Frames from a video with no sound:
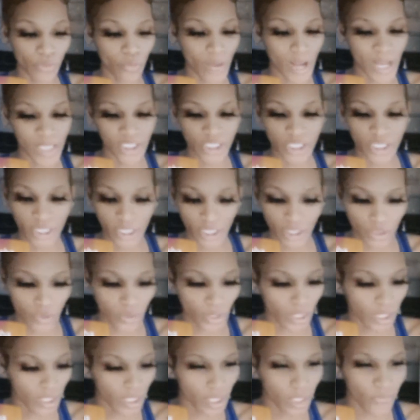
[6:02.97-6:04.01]
it on YouTube.
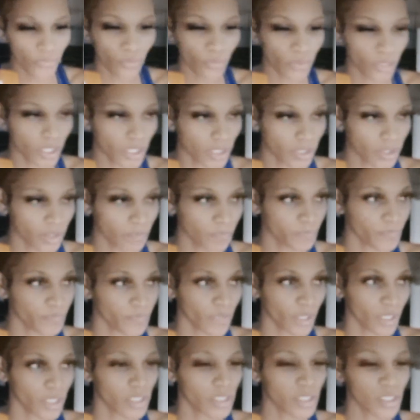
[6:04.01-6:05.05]
I was there.
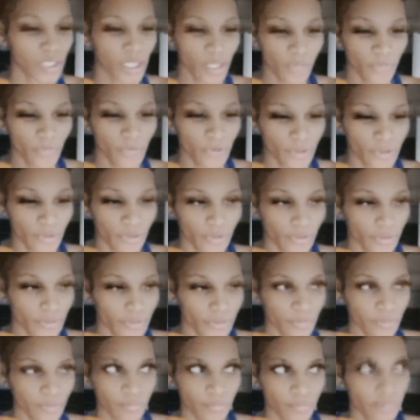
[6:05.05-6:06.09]
So I sent you
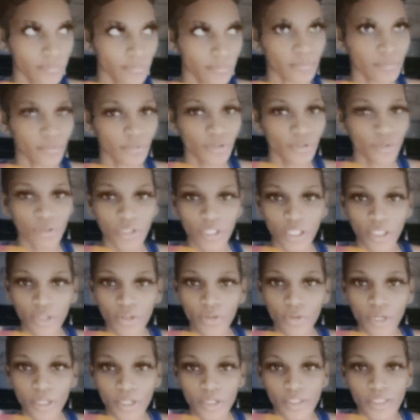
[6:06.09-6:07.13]
misconduct.
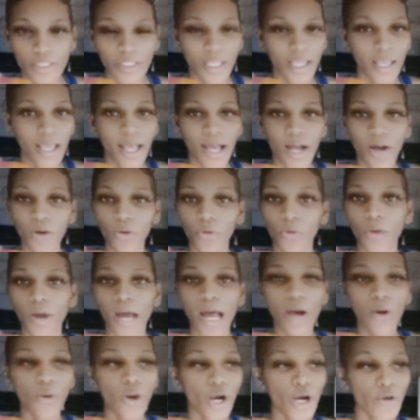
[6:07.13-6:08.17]
And okay. I
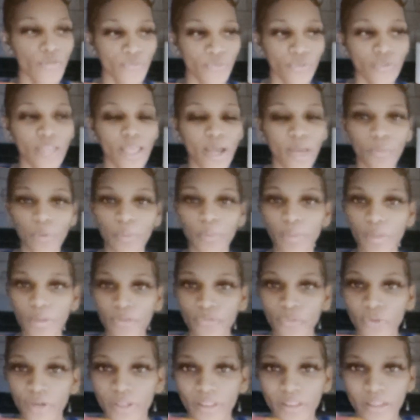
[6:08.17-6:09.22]
also told you that Bob
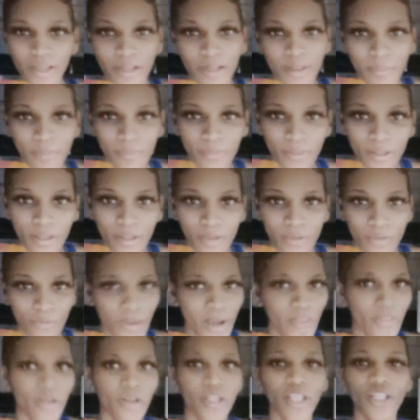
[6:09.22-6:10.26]
McAvoy
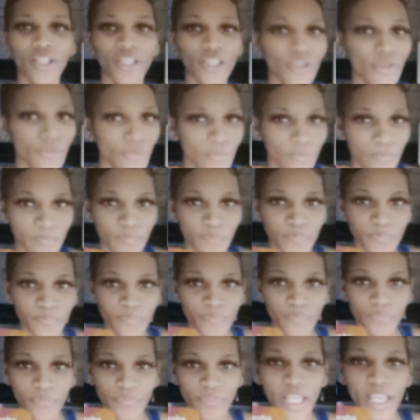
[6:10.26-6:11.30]
personally told me that he
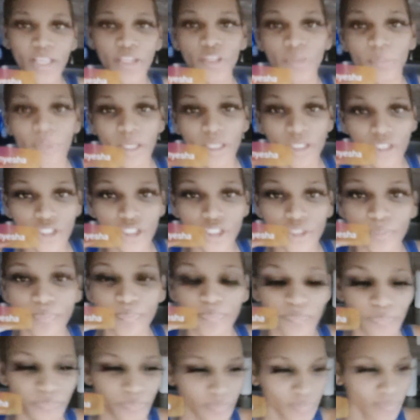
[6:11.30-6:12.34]
wasn't assigned to my
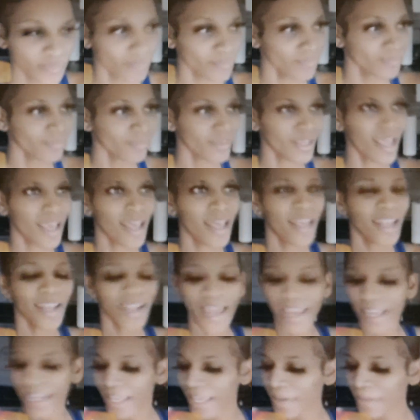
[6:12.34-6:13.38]
case no more.
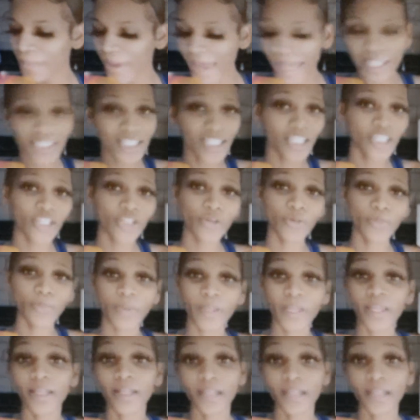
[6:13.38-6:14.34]
Okay.